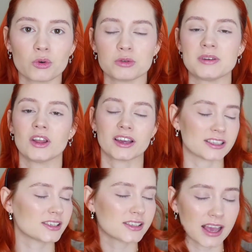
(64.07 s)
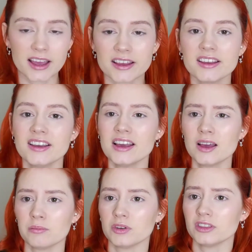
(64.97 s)
bought them in like a set.
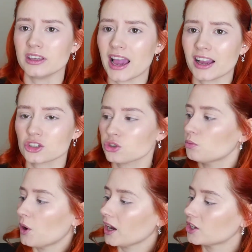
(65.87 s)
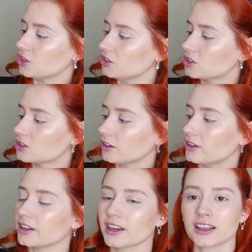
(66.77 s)
But the actual packaging is
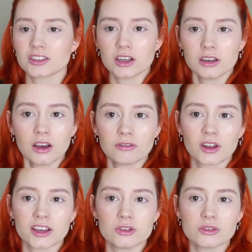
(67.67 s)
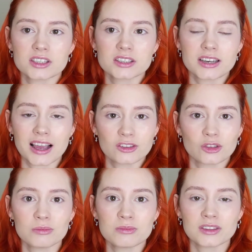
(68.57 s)
stunning, and I love, like, you can stack
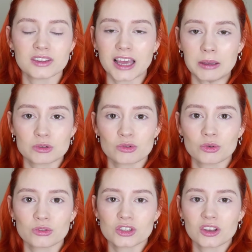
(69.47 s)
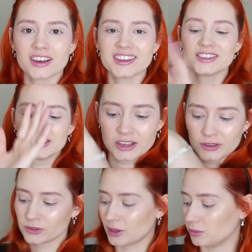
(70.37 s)
them and the names are all on the side.
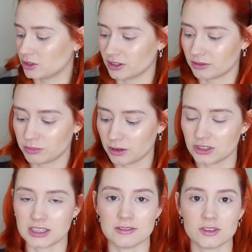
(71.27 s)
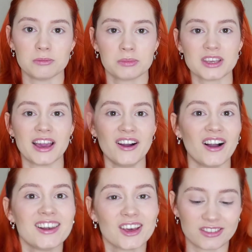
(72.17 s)
That was a bit of a deviant, but yeah,
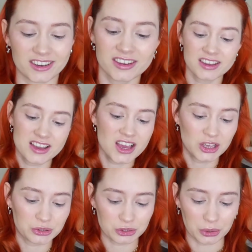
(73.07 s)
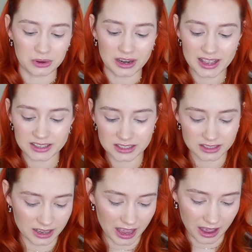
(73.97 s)
I love it. So
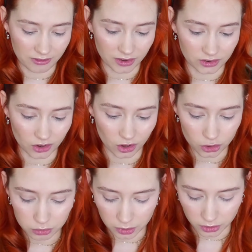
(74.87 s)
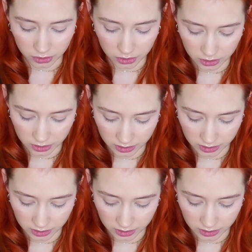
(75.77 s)
let's have an open.